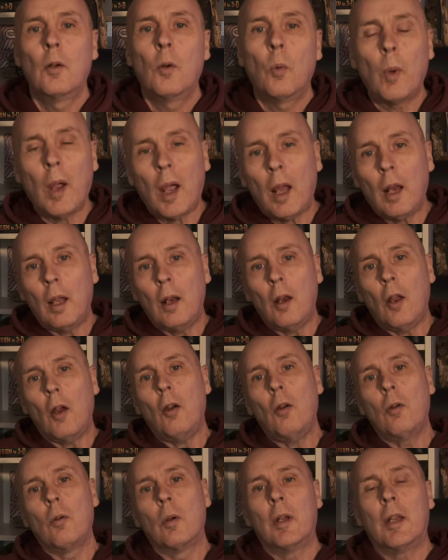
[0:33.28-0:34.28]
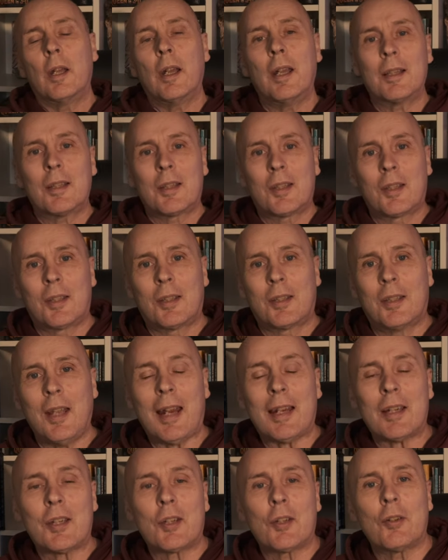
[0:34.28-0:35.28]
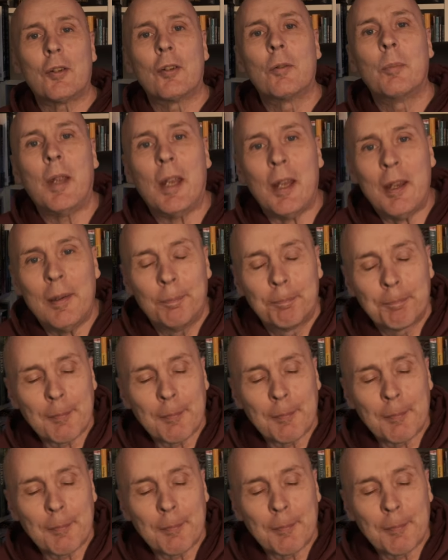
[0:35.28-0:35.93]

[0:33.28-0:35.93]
Well, hello, it's Dexter and me